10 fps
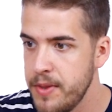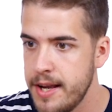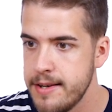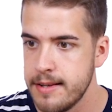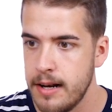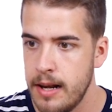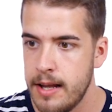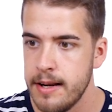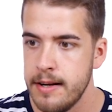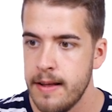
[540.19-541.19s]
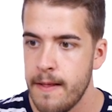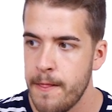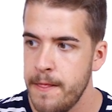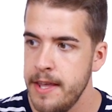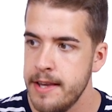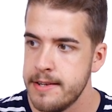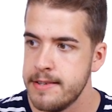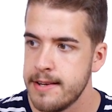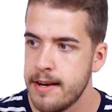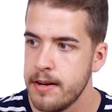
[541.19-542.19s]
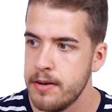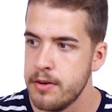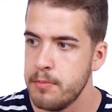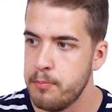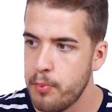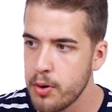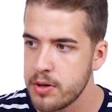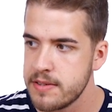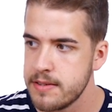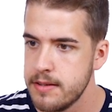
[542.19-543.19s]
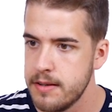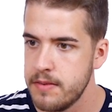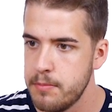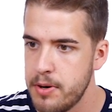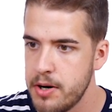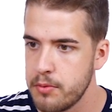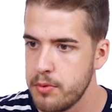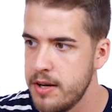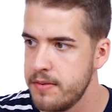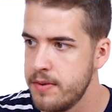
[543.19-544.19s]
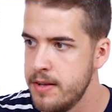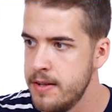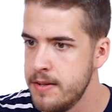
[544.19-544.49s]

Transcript: and align the entire box of the paragraph